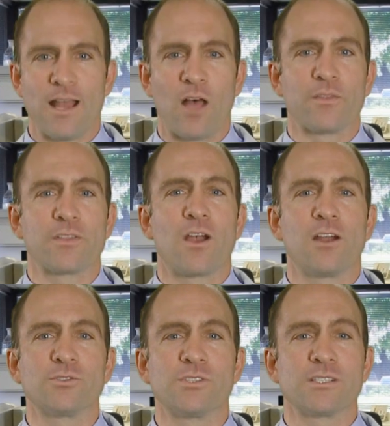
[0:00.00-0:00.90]
Now that the
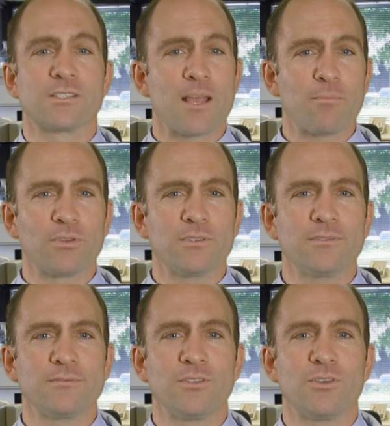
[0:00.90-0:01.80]
cartridge is assembled,
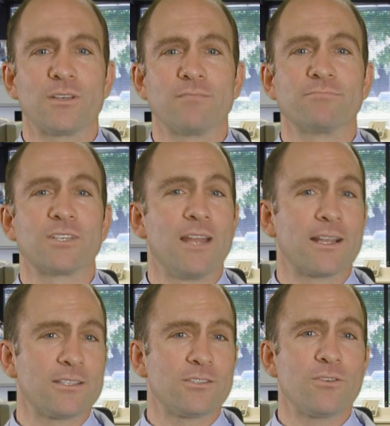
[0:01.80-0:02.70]
you can
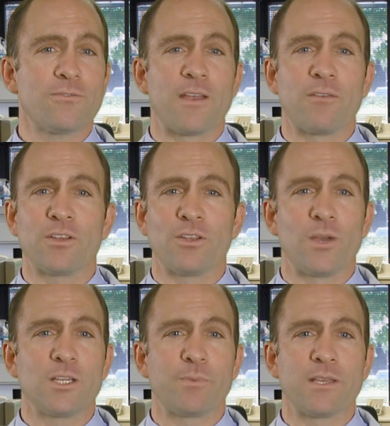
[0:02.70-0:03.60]
connect it to your favorite
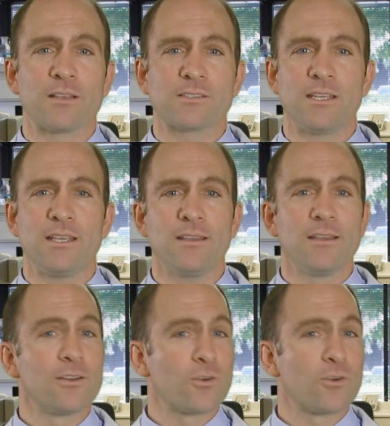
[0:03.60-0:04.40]
UHPLC,